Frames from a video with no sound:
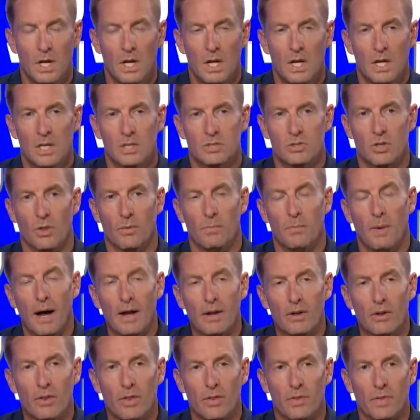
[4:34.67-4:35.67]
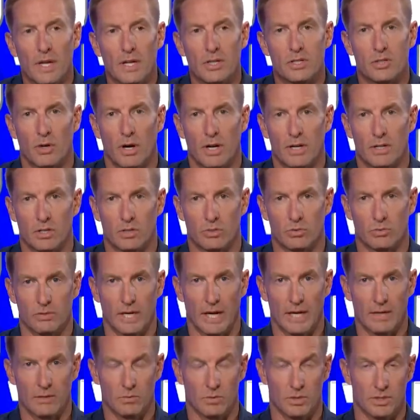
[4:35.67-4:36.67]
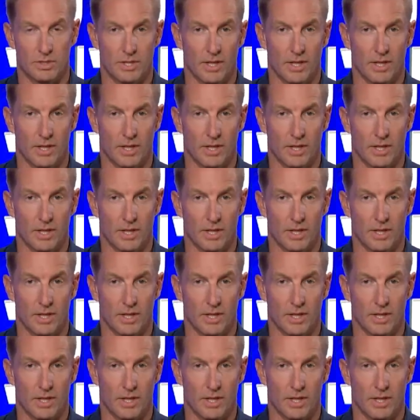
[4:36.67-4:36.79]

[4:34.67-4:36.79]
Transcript: So the model that they tried to create was